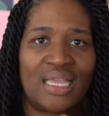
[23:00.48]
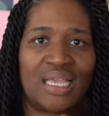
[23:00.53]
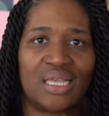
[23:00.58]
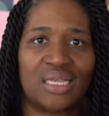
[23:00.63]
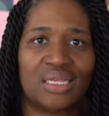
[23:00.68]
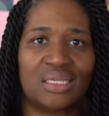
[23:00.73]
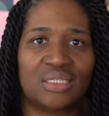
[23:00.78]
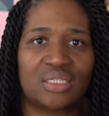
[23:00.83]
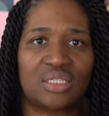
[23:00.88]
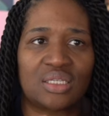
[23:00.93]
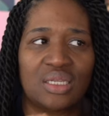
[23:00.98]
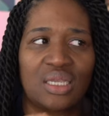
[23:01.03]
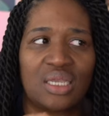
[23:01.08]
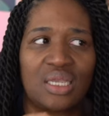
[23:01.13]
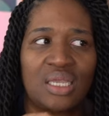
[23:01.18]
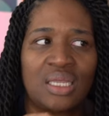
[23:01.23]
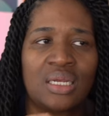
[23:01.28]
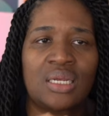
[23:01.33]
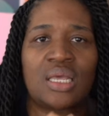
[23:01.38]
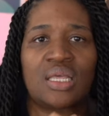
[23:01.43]
is
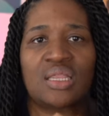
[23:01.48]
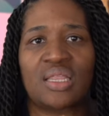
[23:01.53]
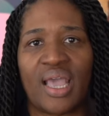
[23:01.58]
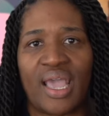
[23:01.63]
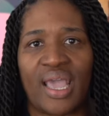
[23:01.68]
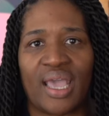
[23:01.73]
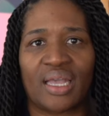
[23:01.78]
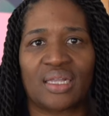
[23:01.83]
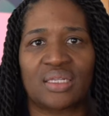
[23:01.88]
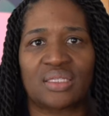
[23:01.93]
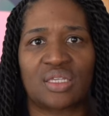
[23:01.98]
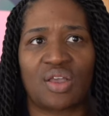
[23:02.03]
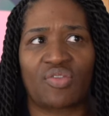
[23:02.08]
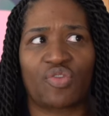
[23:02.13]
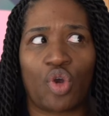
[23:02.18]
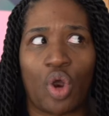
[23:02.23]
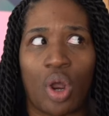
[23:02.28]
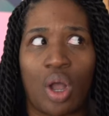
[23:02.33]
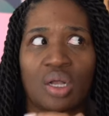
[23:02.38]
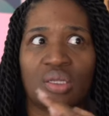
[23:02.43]
in the hands
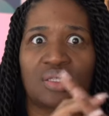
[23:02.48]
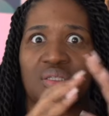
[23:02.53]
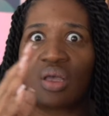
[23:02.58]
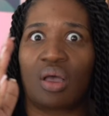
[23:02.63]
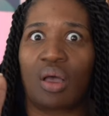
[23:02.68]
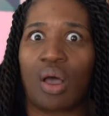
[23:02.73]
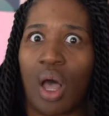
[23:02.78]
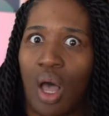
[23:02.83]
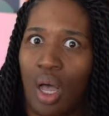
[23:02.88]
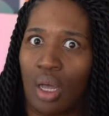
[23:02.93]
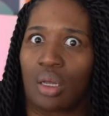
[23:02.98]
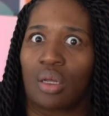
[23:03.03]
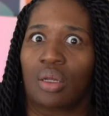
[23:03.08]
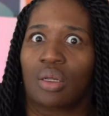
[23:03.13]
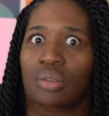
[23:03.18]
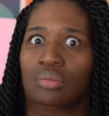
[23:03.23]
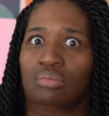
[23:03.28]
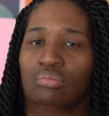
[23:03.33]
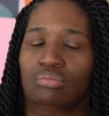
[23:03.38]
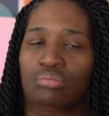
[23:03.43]
of Grog's
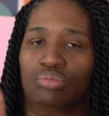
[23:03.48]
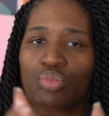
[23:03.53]
uncle,